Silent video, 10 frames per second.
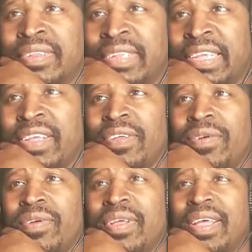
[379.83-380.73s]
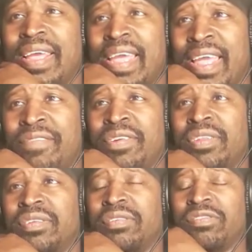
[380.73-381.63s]
Still
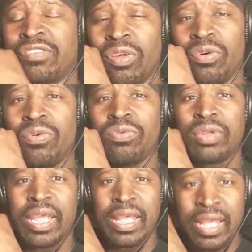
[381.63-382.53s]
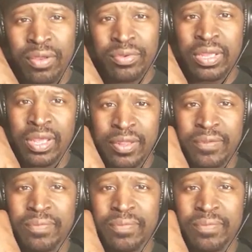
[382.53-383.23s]
haven't sold out yet.